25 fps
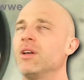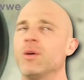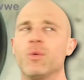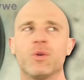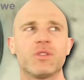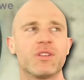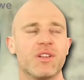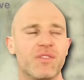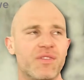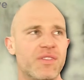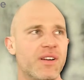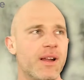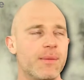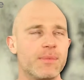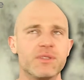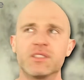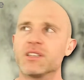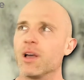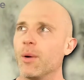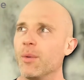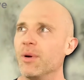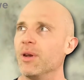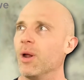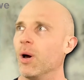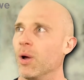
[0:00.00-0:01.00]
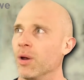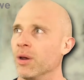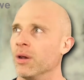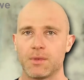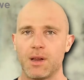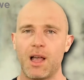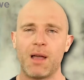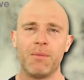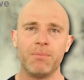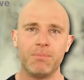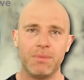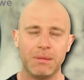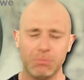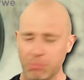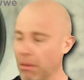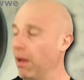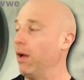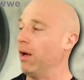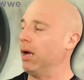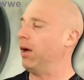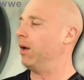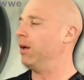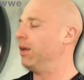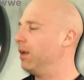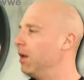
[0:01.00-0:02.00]
What the flub is going on?
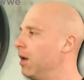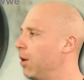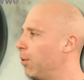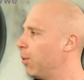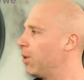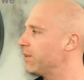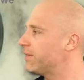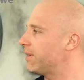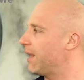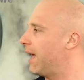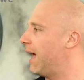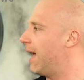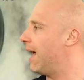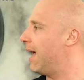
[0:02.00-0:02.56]
What the